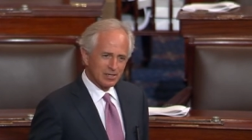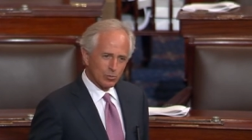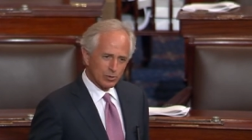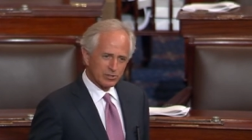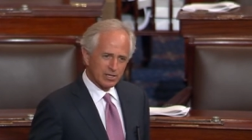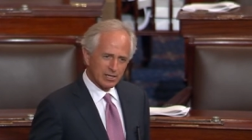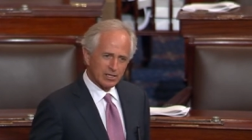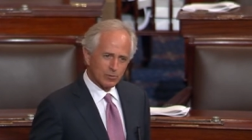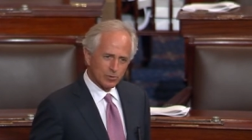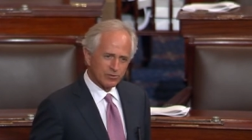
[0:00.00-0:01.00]
when
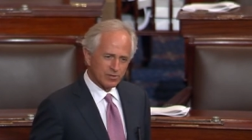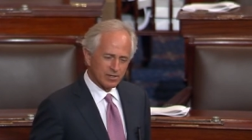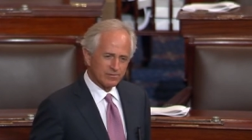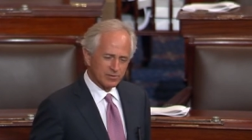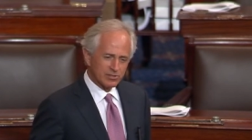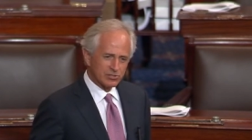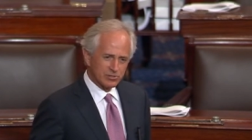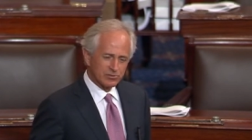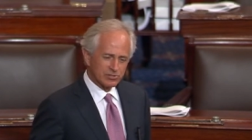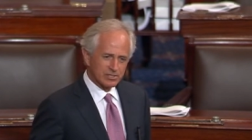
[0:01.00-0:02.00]
dealing with tough
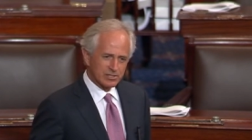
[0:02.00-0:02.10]
issues, and